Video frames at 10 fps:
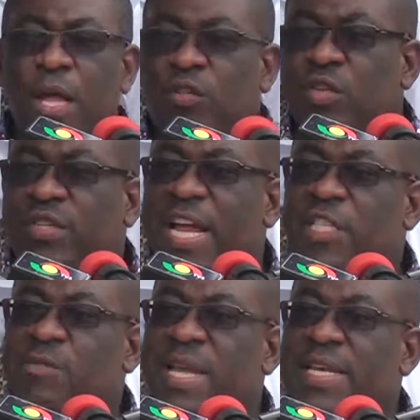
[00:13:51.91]
to
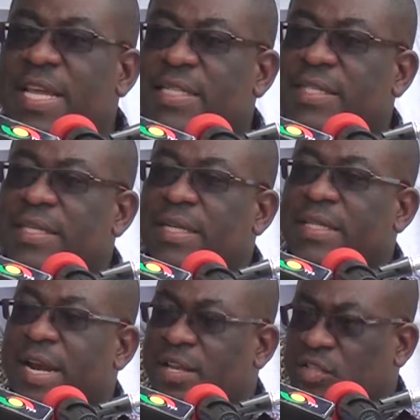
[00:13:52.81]
transmit this
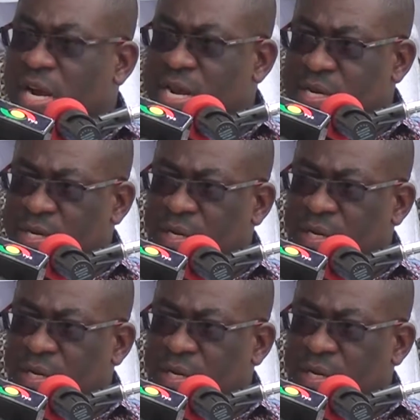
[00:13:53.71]
terrestrially,